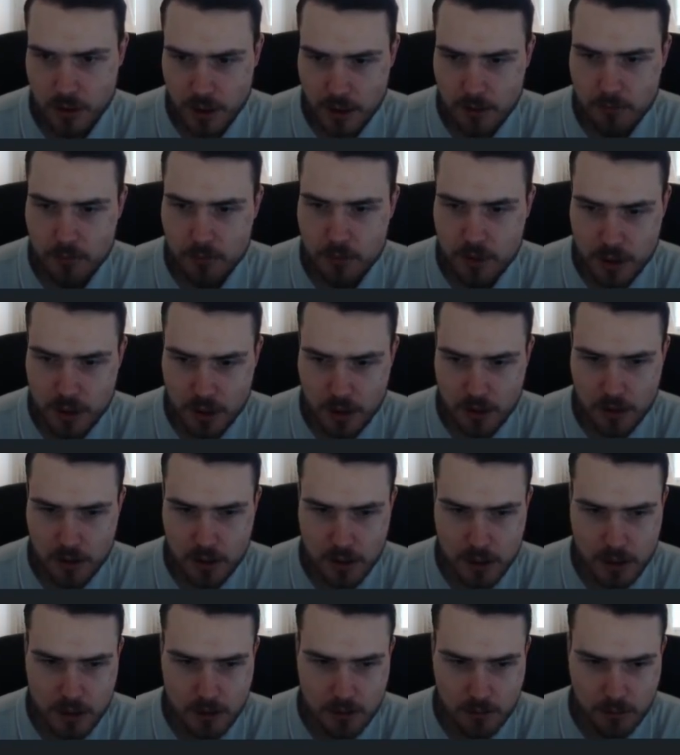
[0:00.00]
I would say
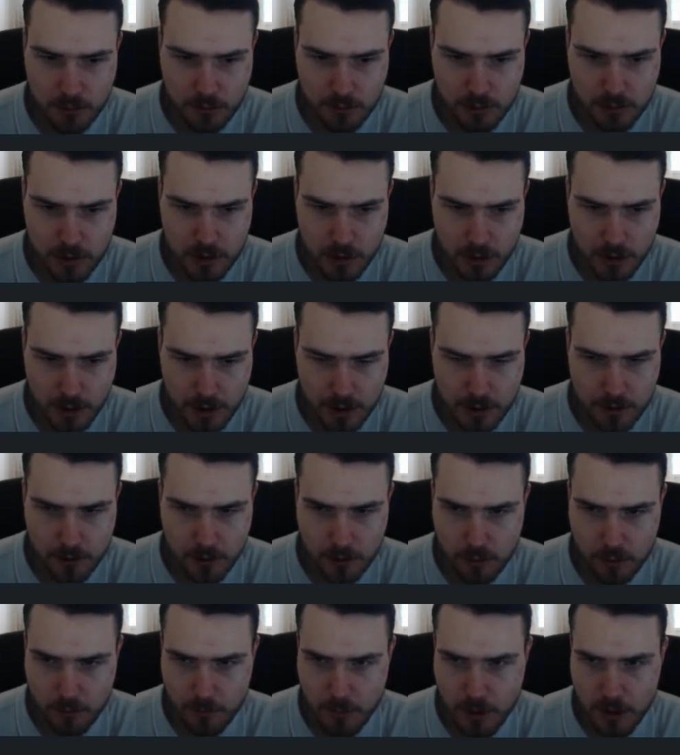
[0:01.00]
this looks nicer
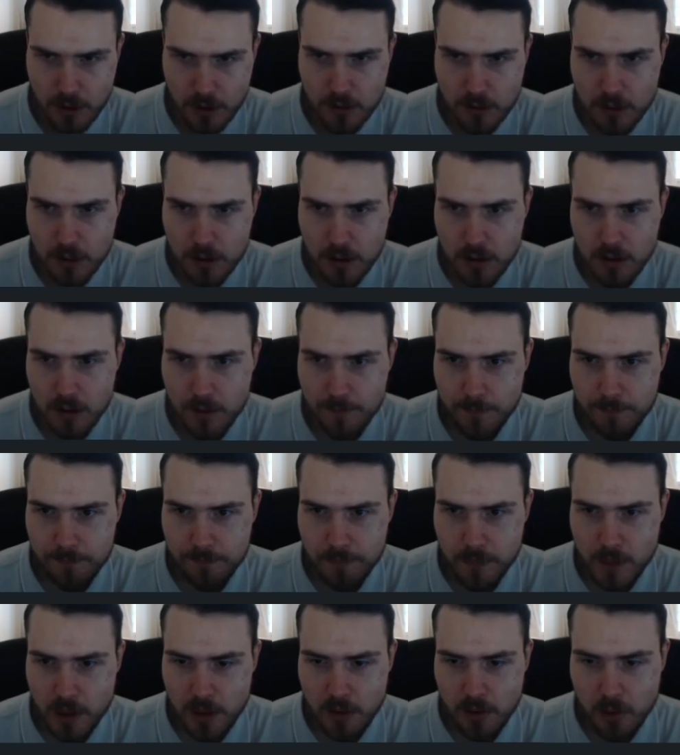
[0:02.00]
to me.
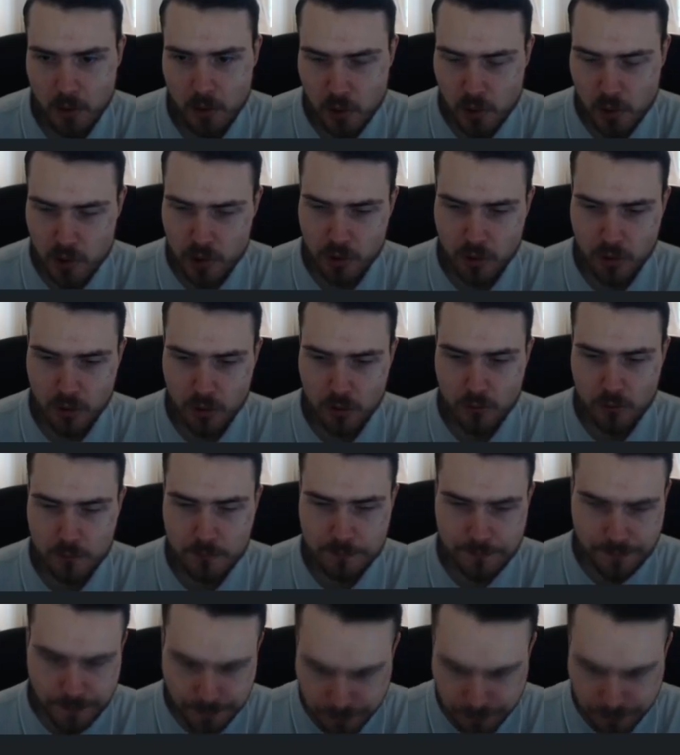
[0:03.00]
Also,